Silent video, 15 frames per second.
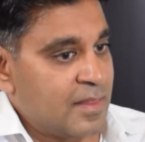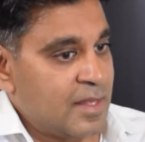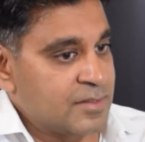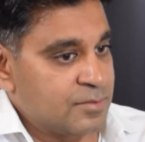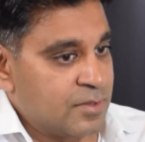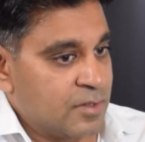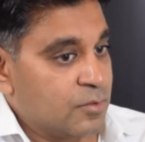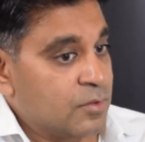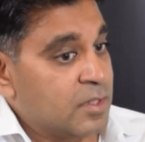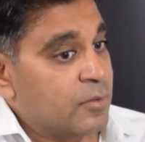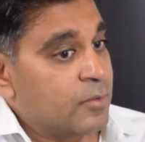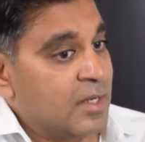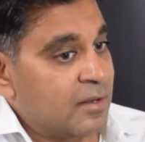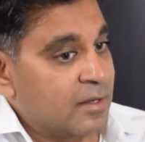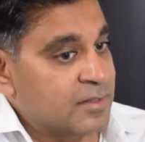That's why,
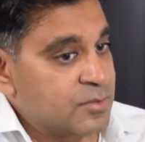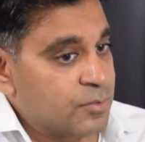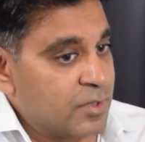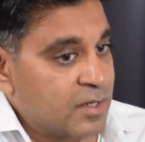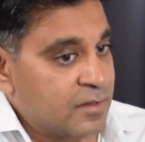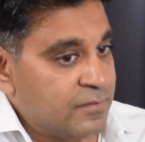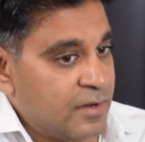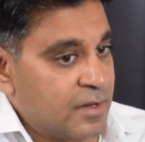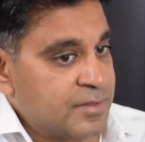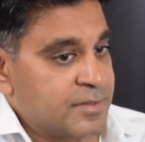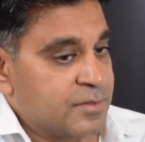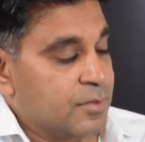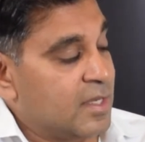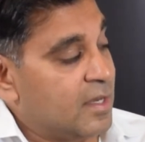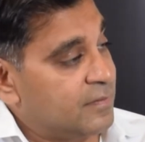although we like to work
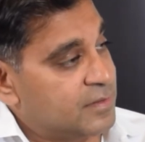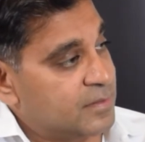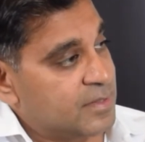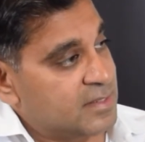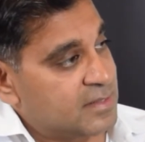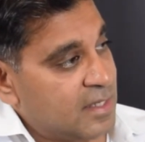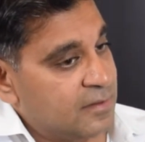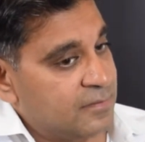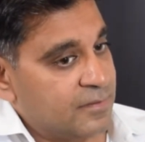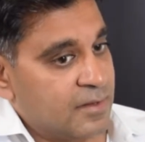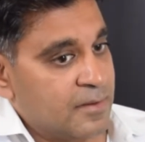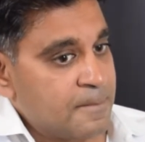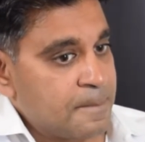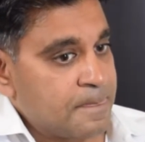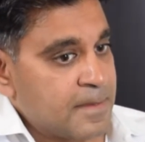faster, we have to be safer,